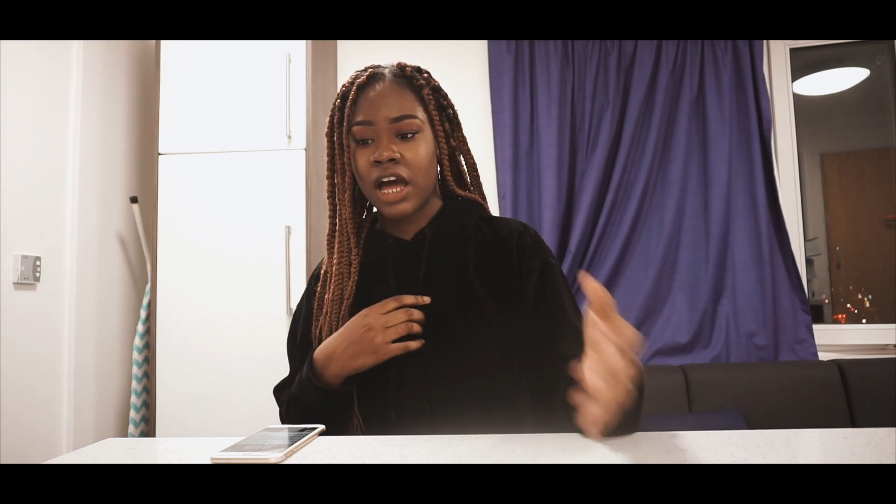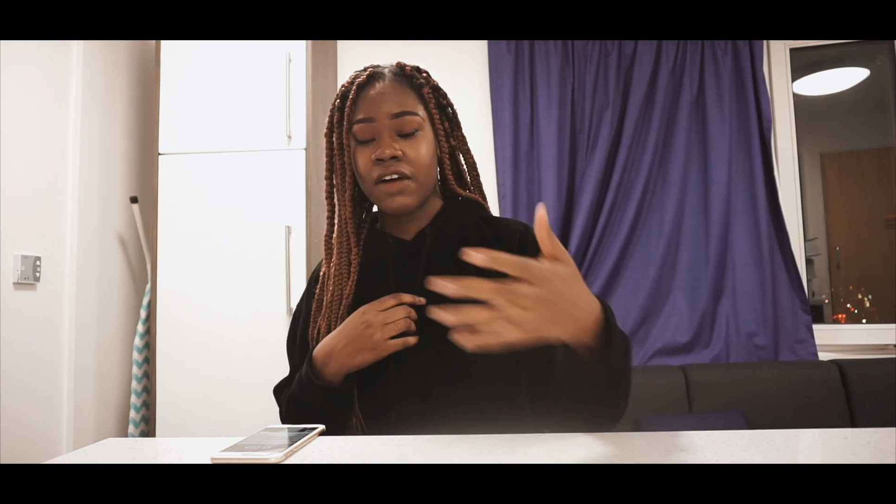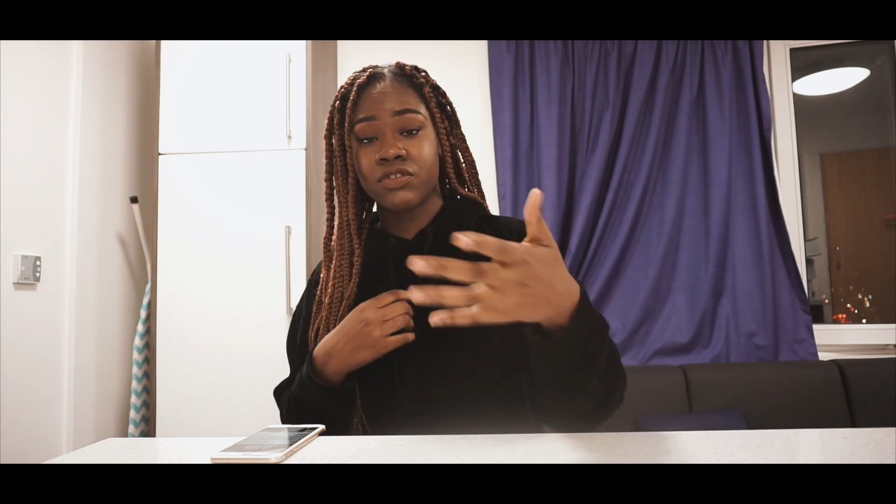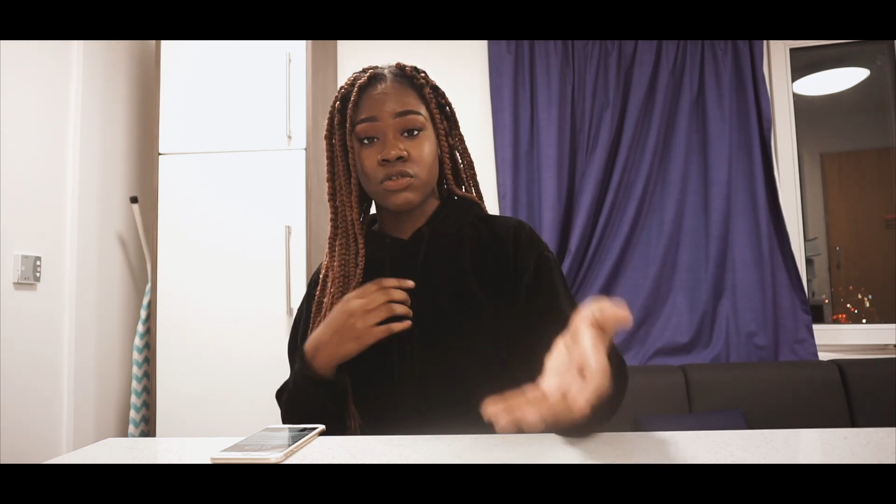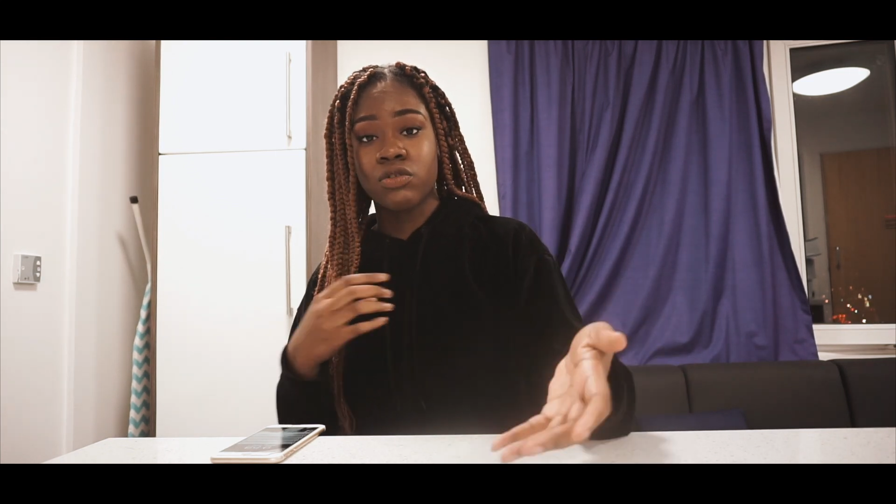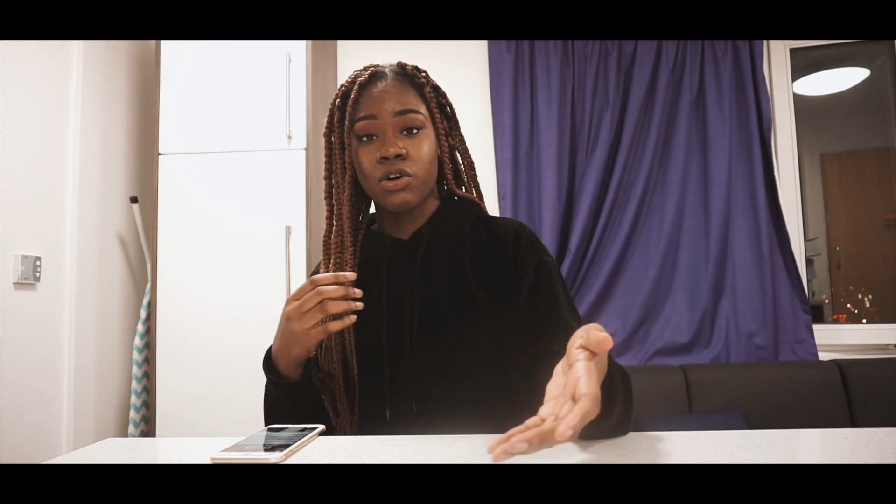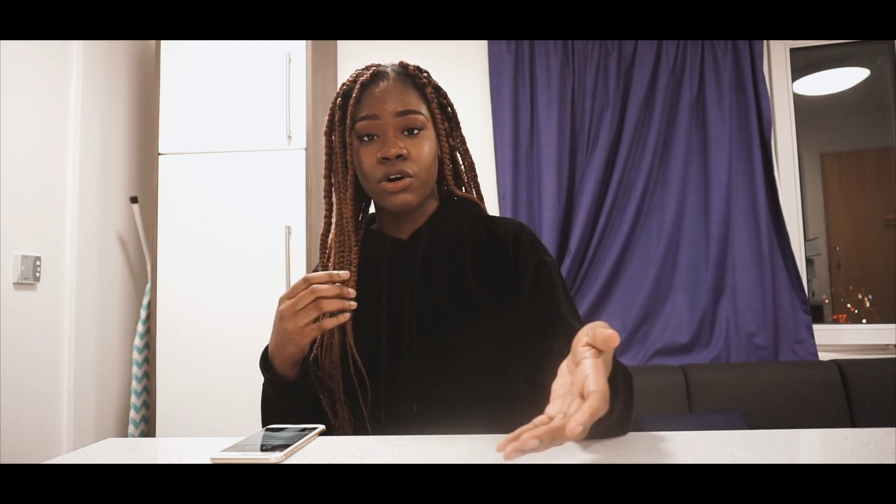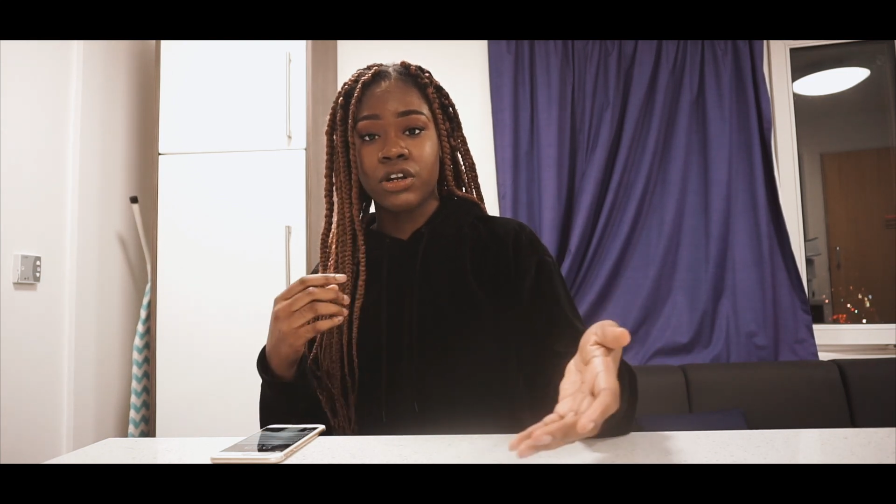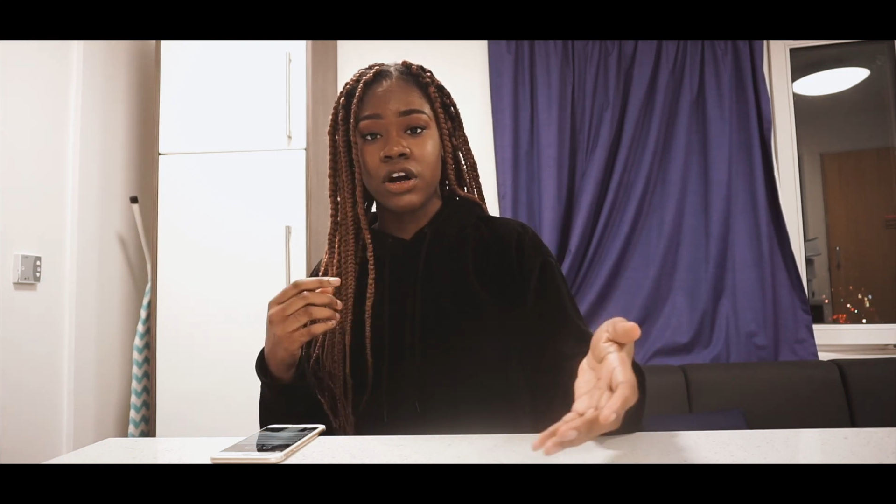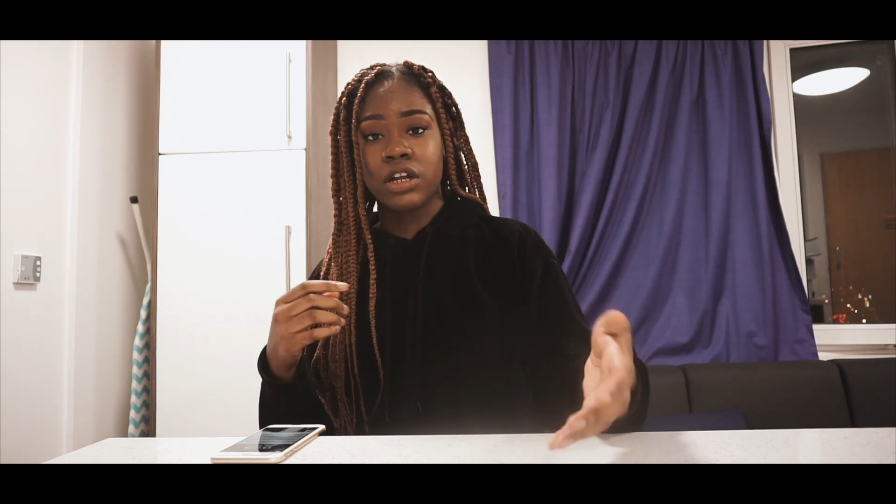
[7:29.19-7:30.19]
I have school
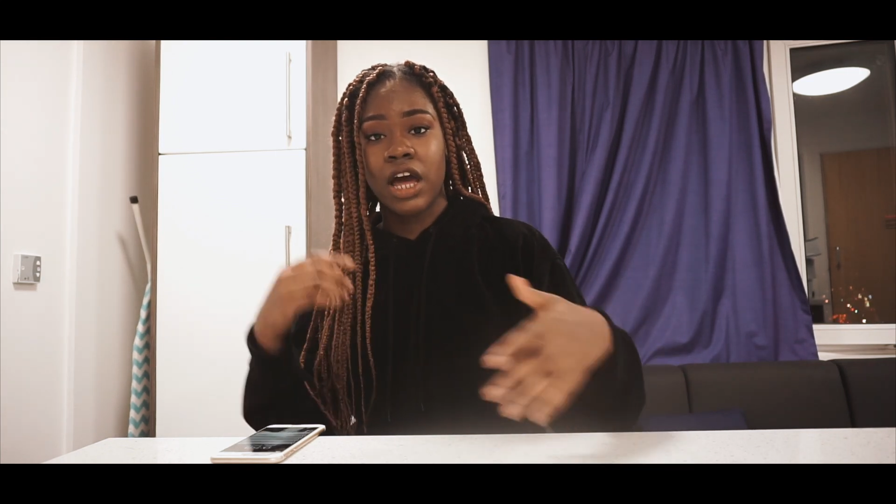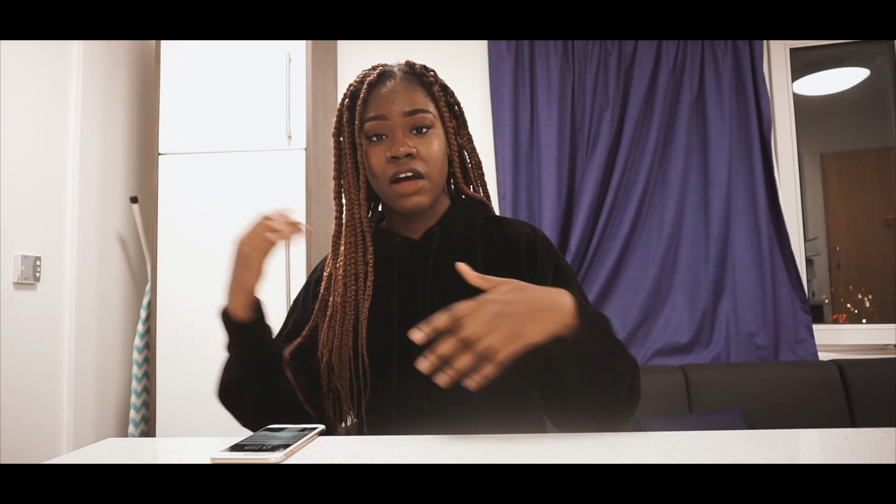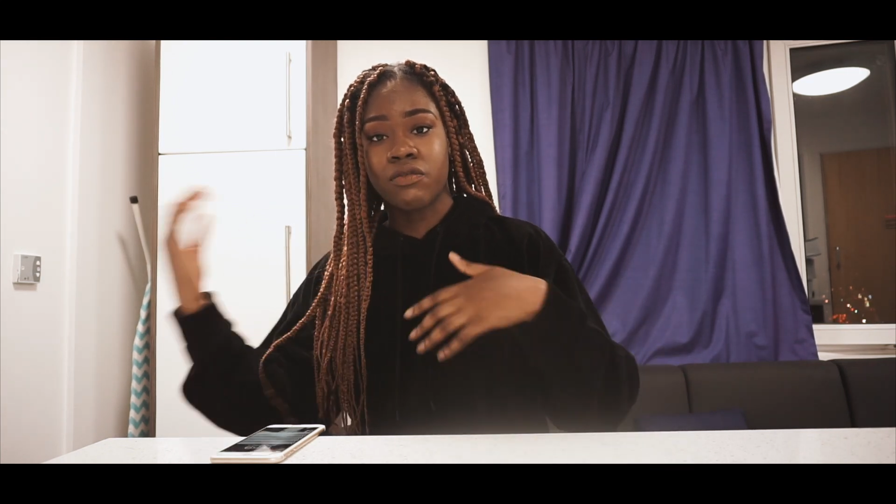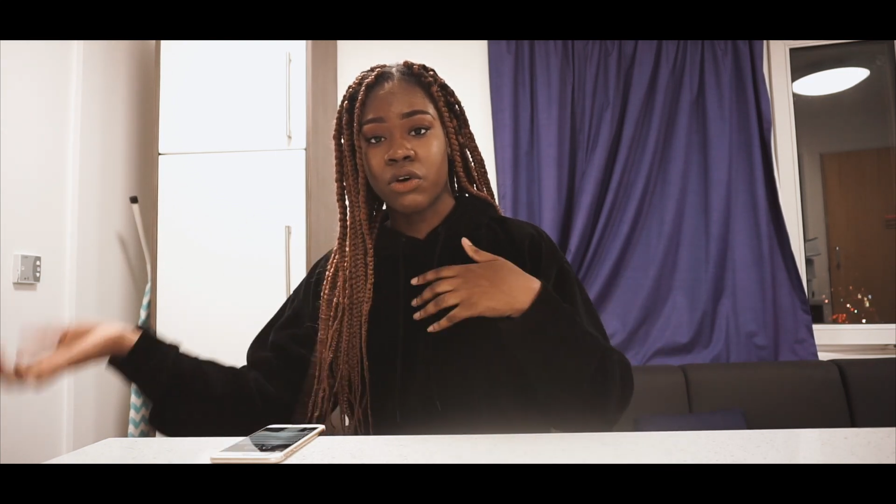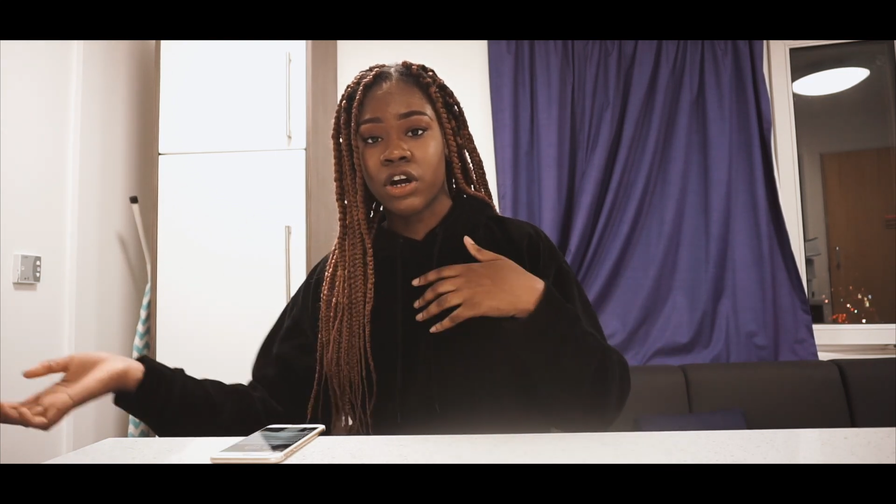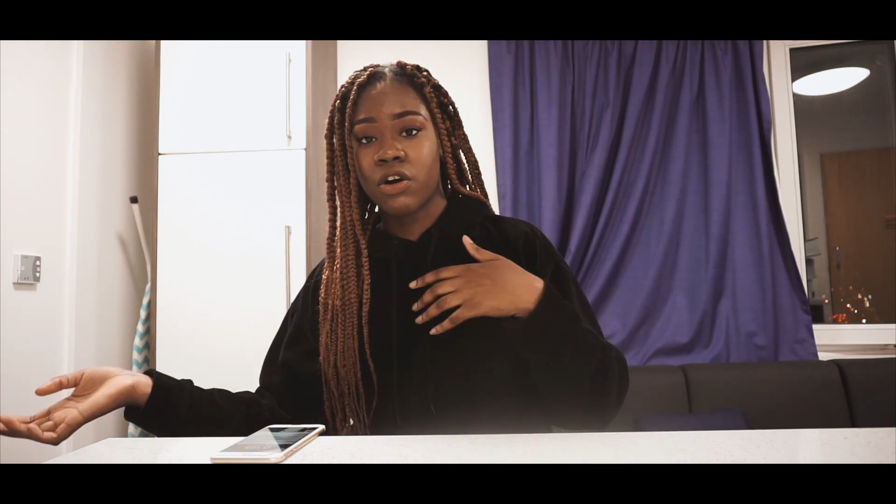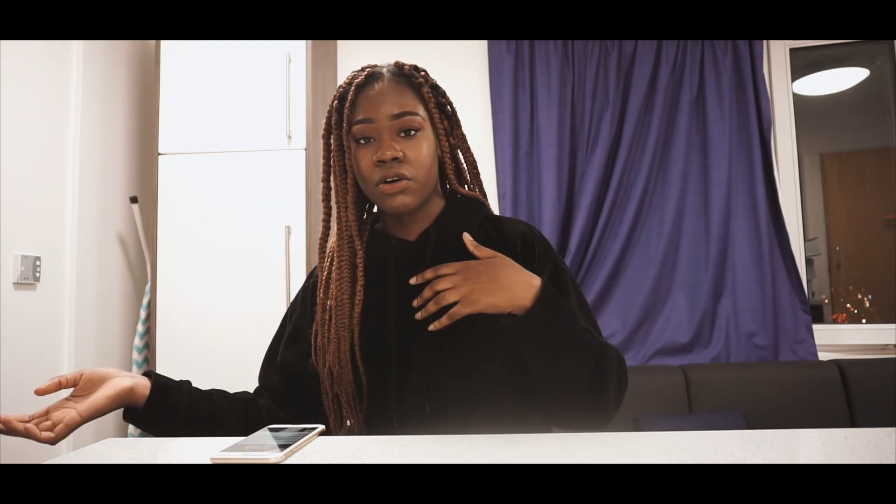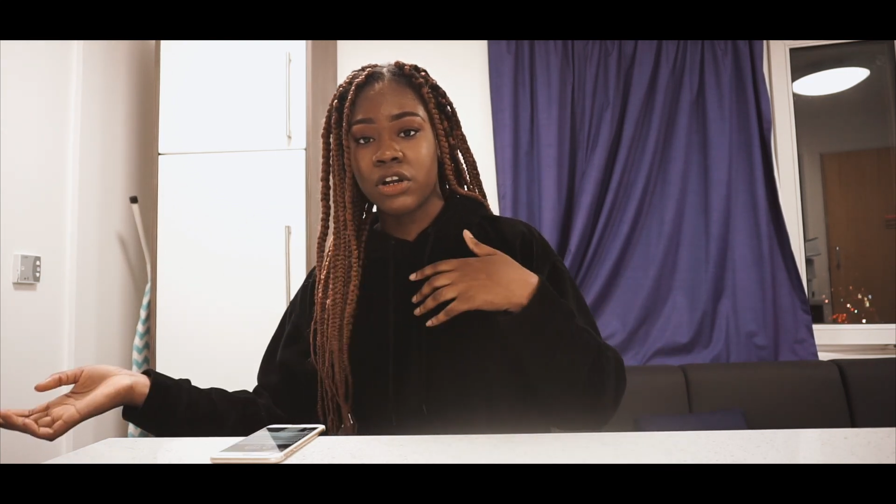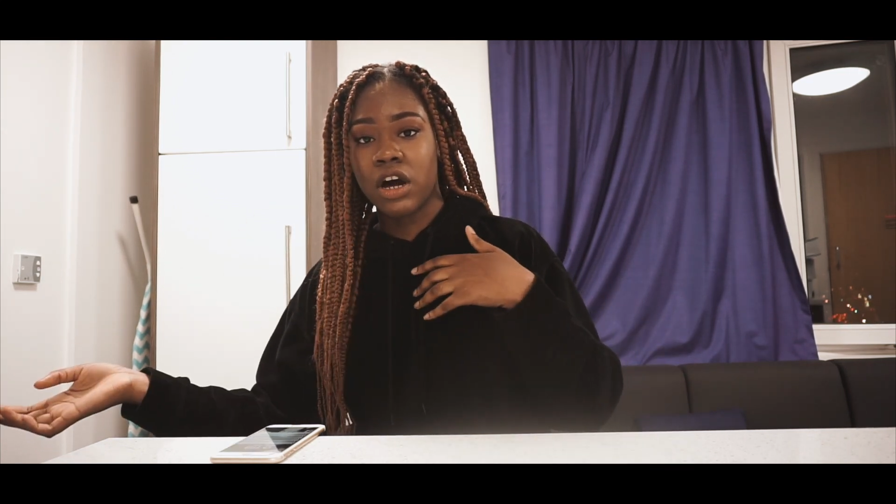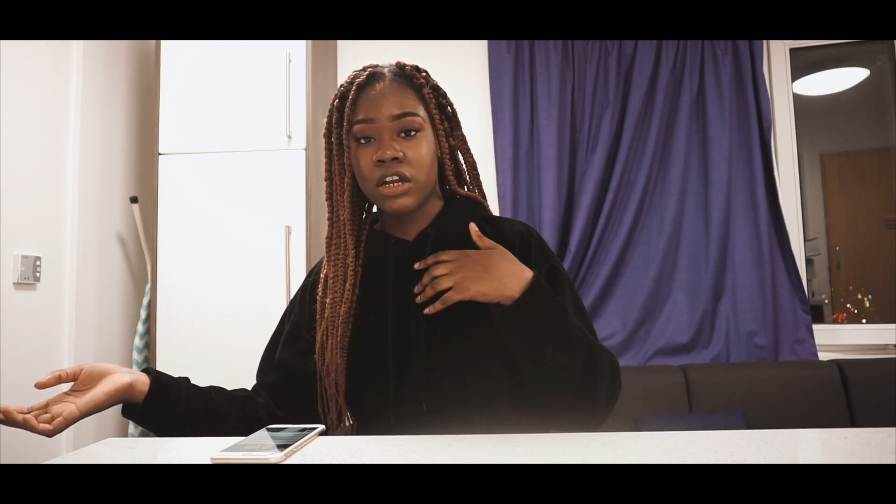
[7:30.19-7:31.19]
going on, I have work
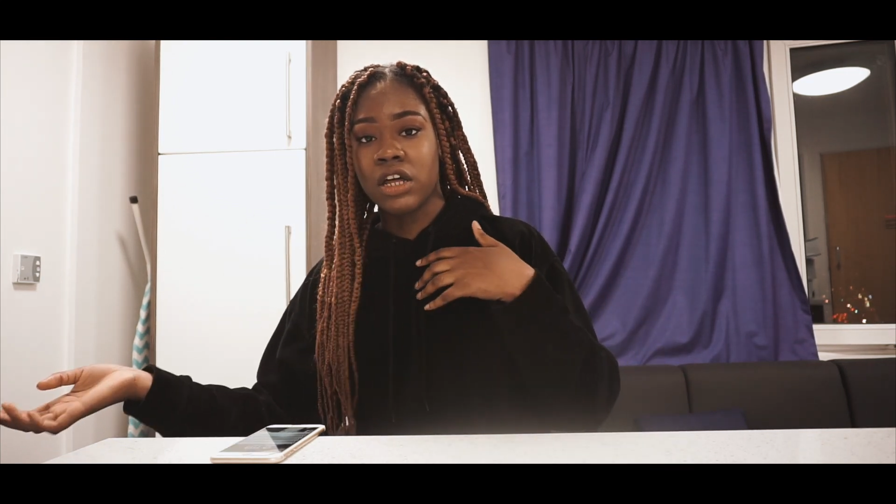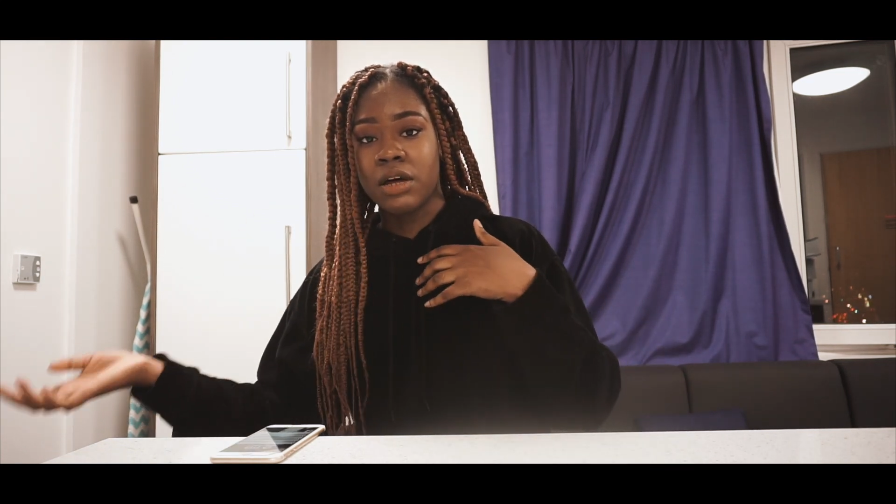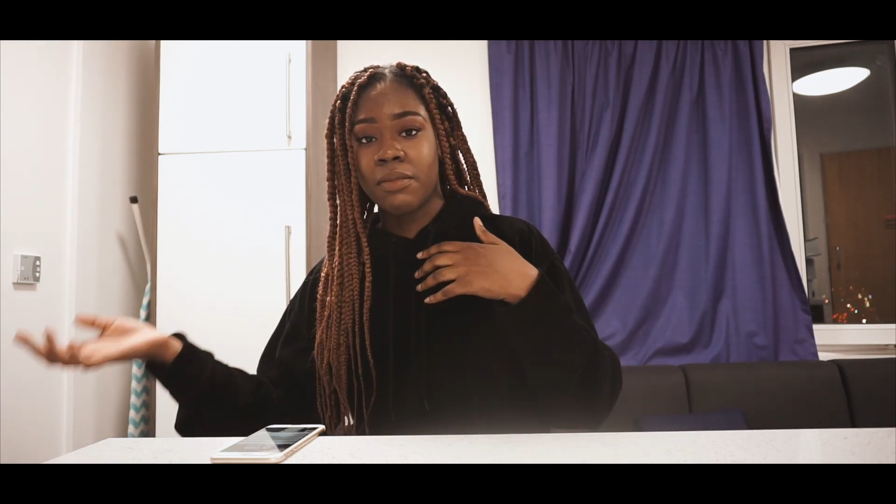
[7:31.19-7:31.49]
going on,